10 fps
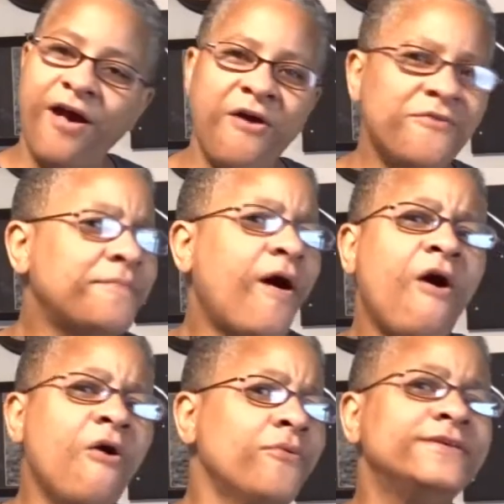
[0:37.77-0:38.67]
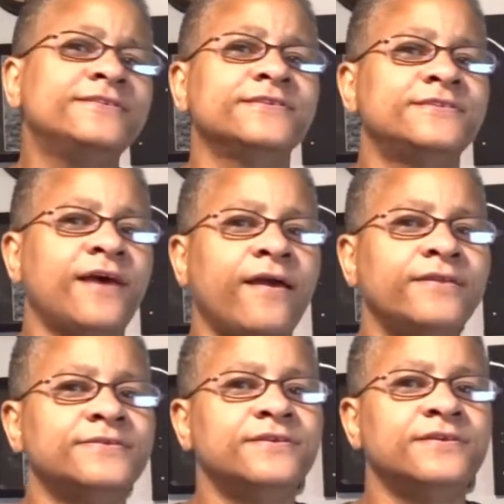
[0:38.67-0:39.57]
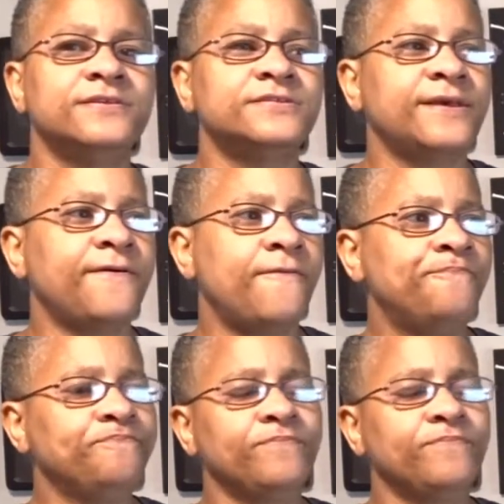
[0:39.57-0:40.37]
I'm always excited to get a sale.